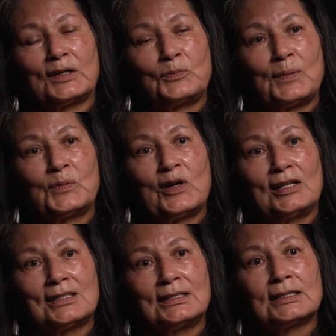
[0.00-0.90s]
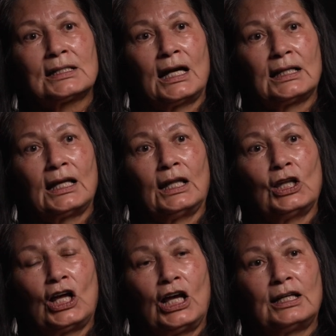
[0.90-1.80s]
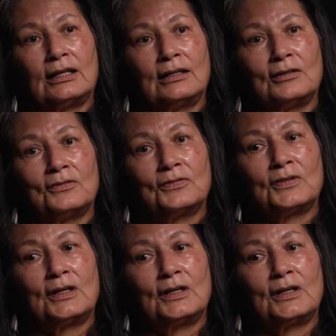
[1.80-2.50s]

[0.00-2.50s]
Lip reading: grandson's got a lot of,